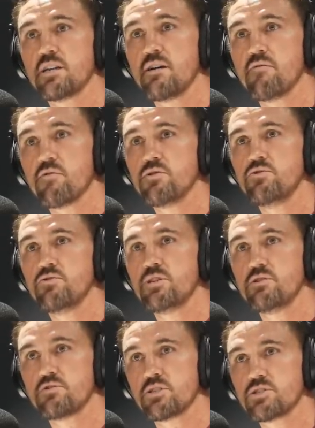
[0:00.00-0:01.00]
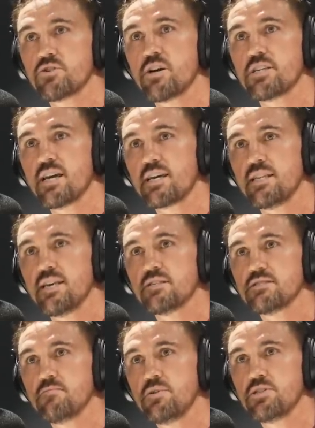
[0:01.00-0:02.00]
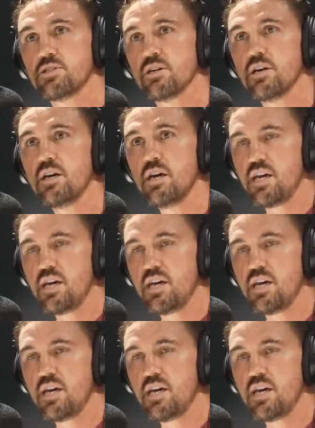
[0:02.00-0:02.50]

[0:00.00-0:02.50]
You know, everyone knew that he was going to try to take you down and submit you.